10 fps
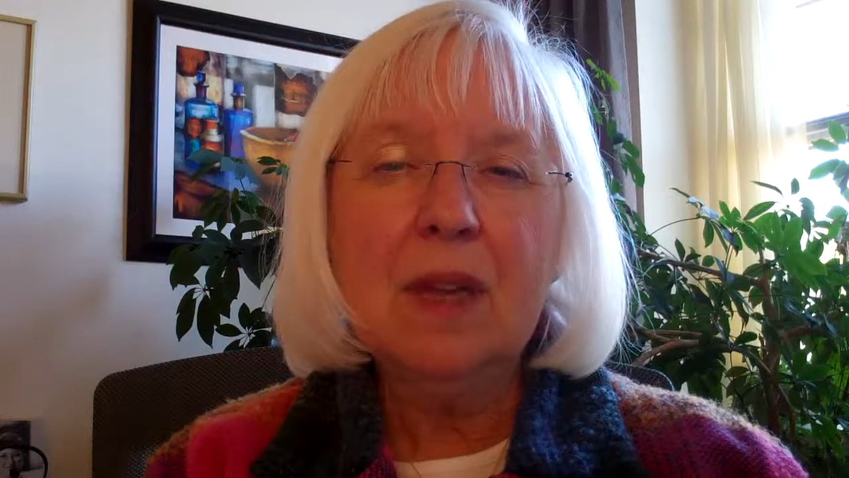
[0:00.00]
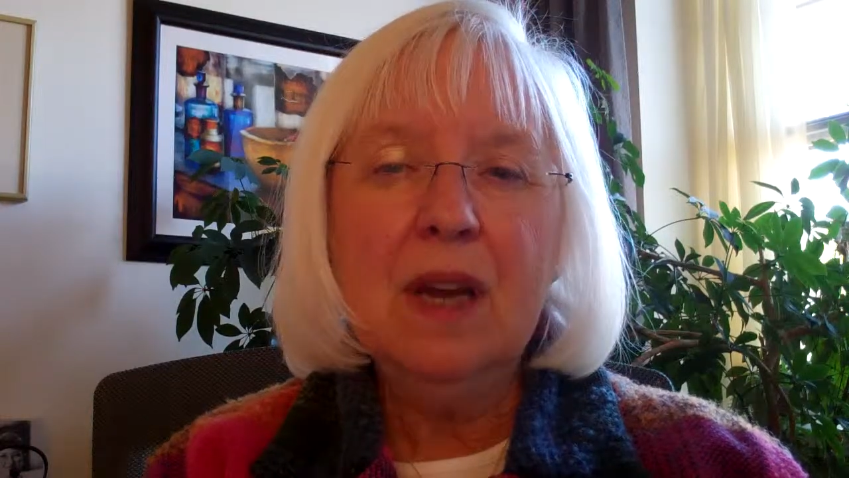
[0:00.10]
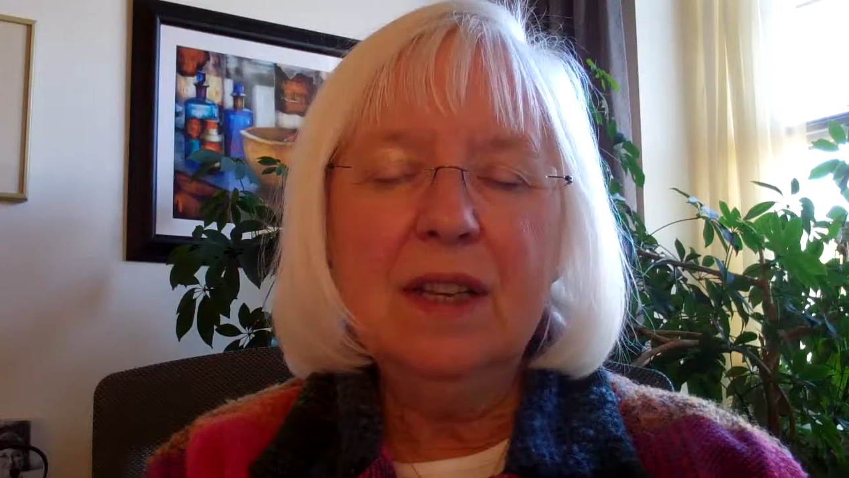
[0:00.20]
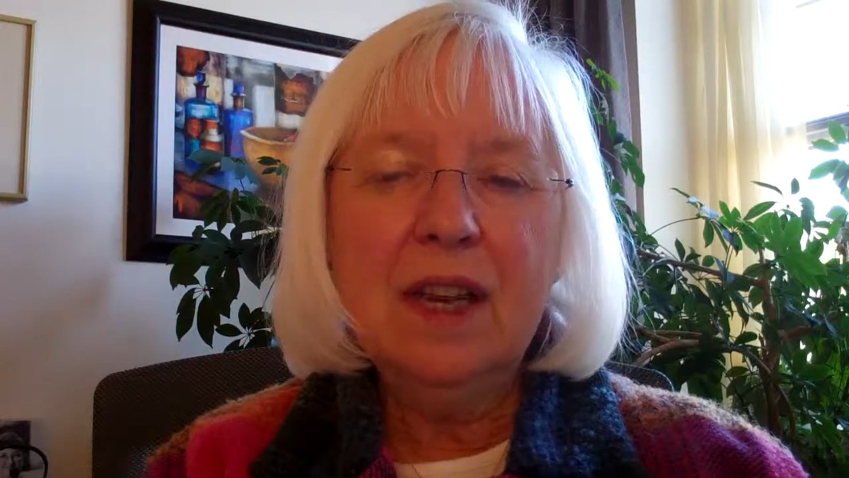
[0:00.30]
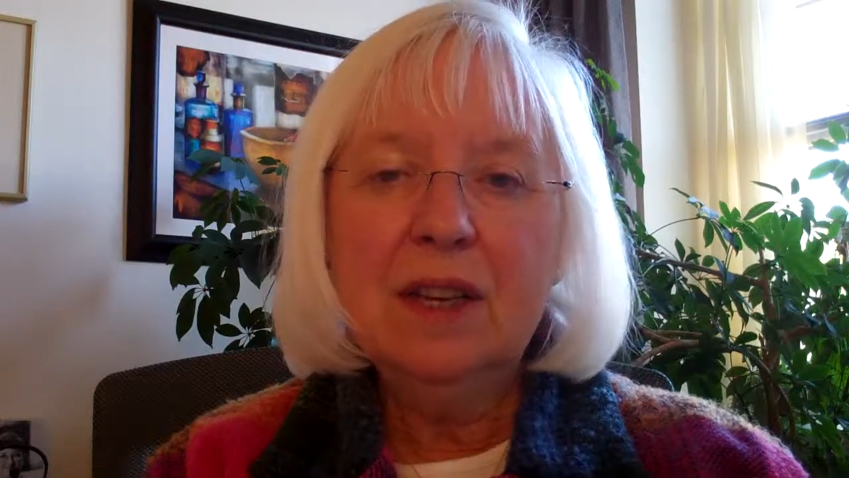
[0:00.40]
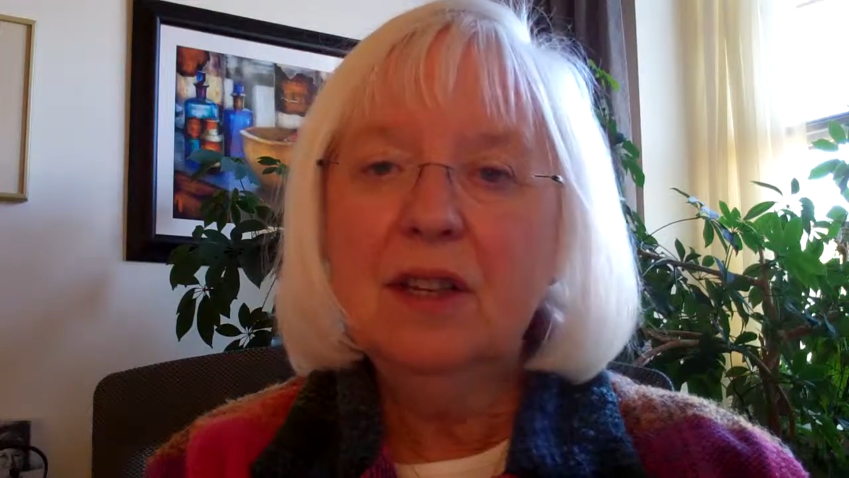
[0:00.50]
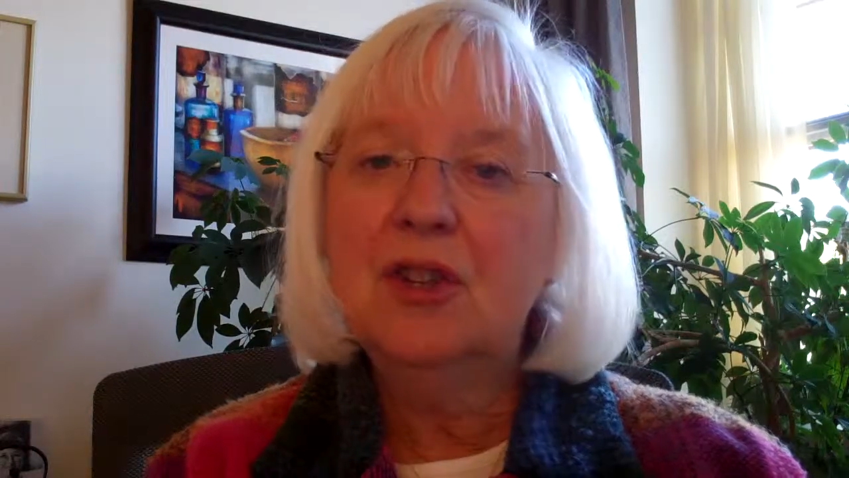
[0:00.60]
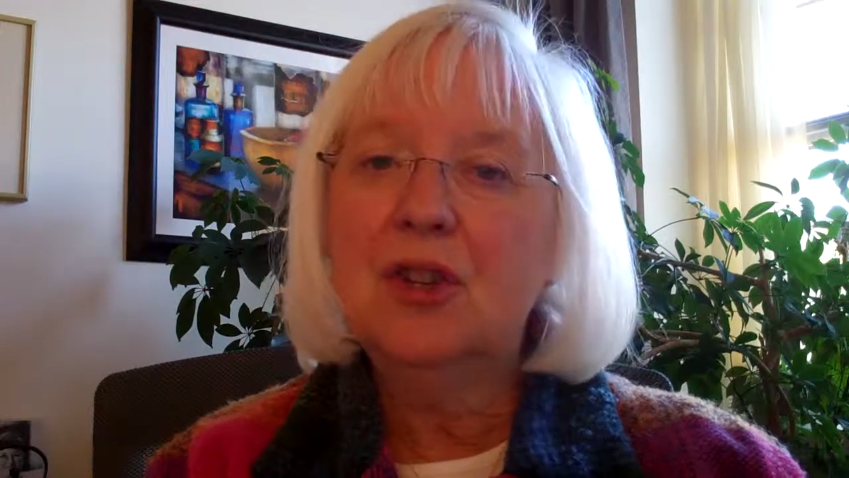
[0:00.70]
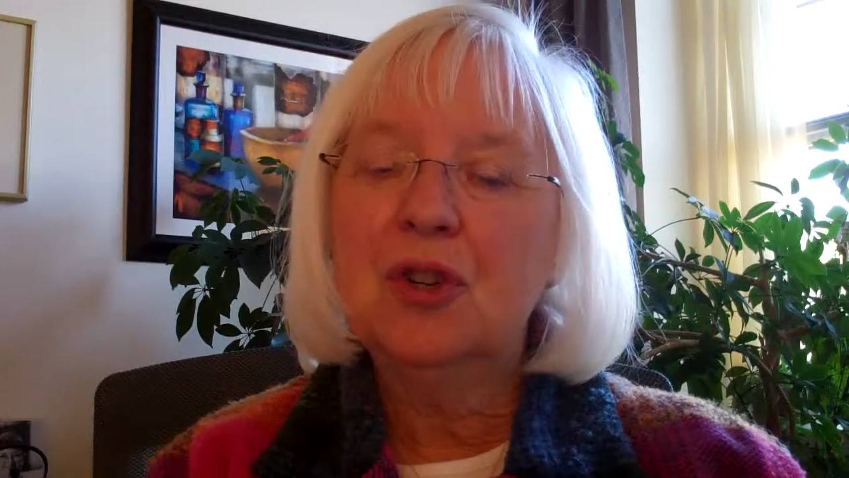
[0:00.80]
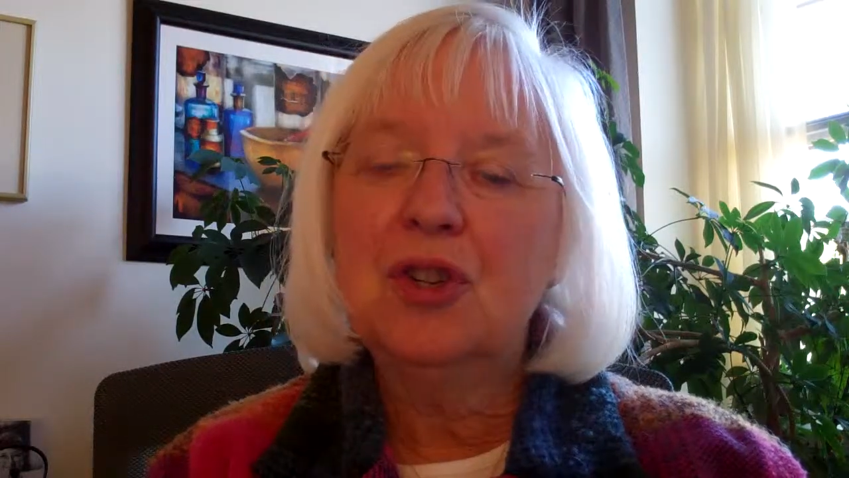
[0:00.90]
And then the
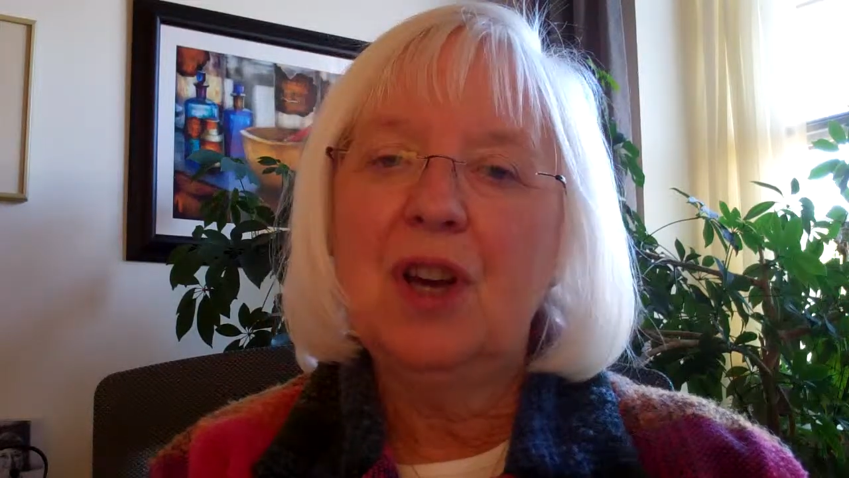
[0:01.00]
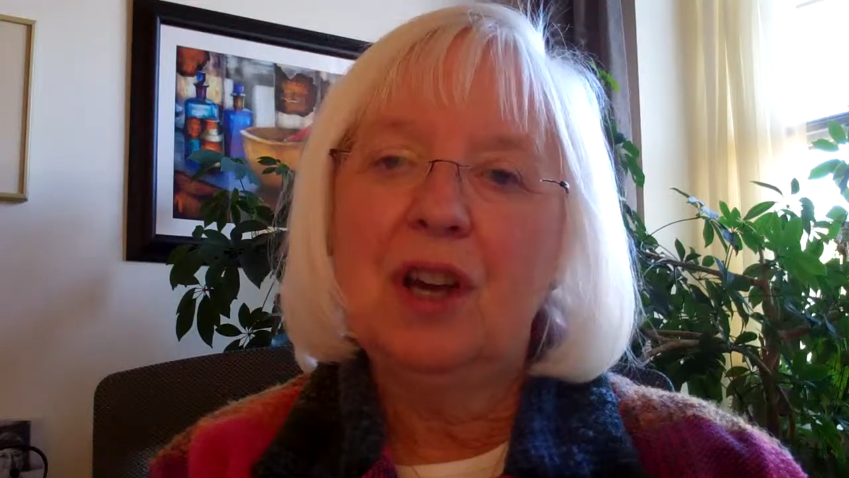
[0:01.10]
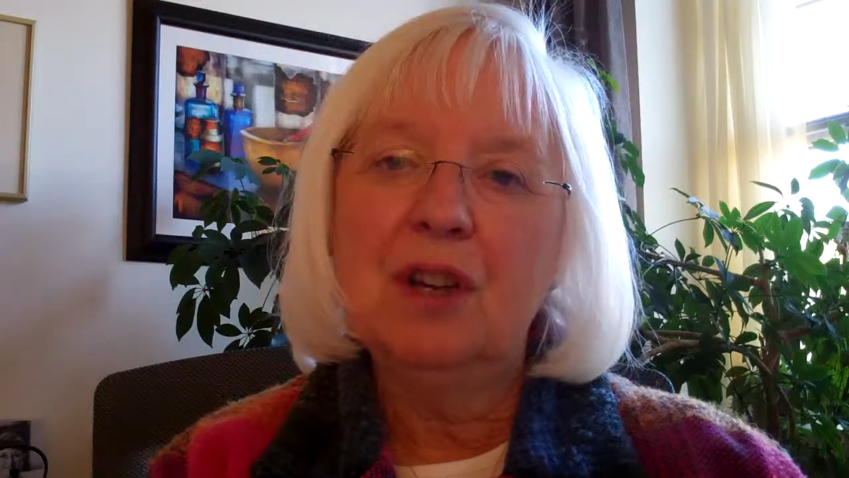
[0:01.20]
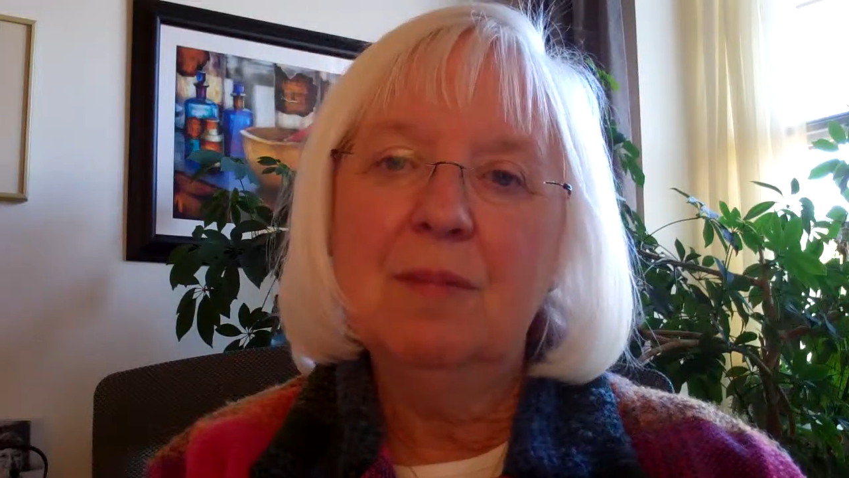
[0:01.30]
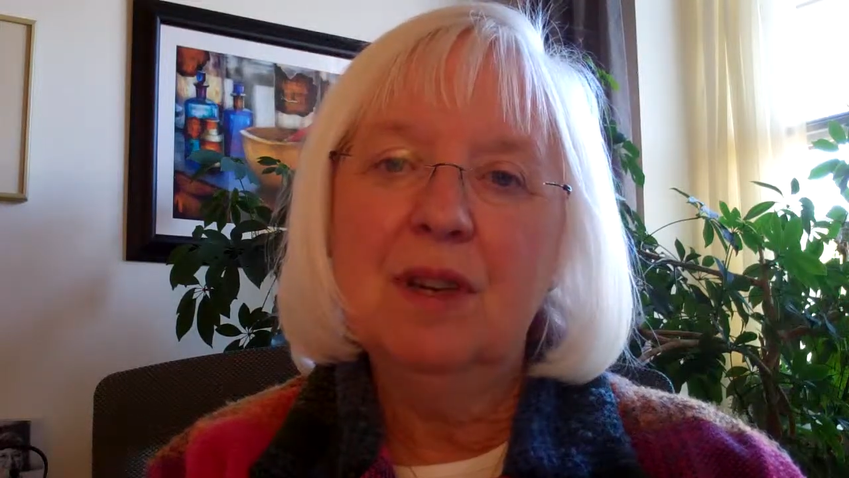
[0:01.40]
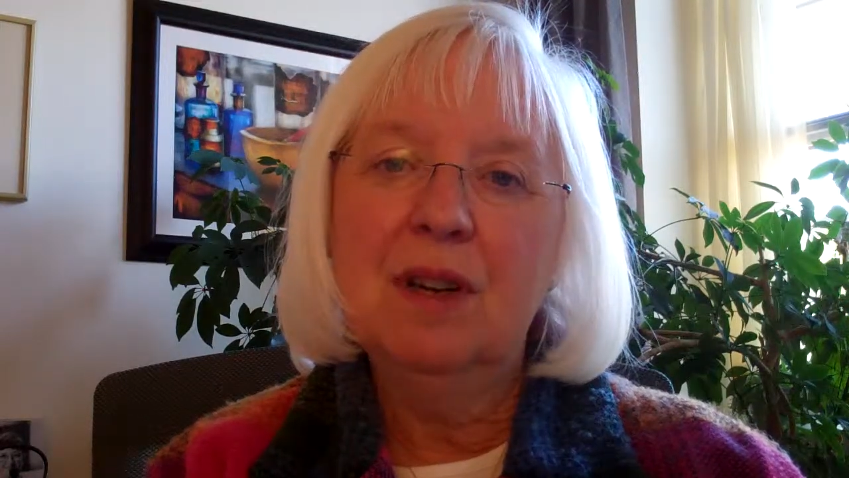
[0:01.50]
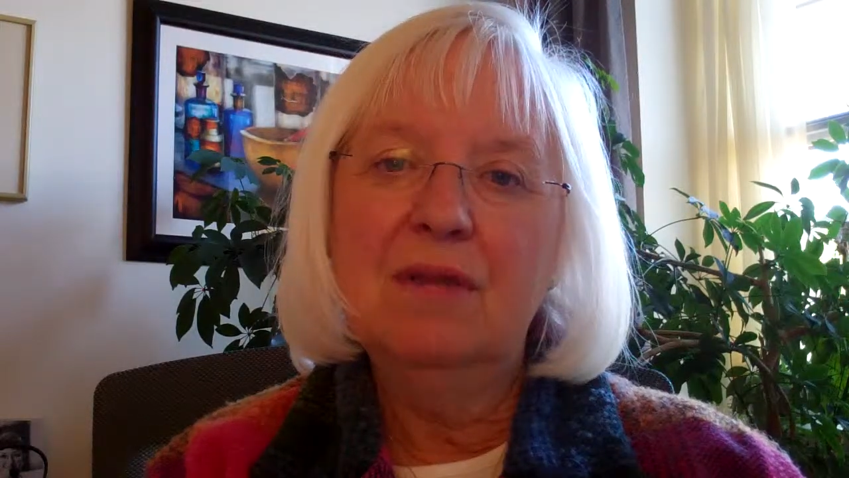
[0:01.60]
church document,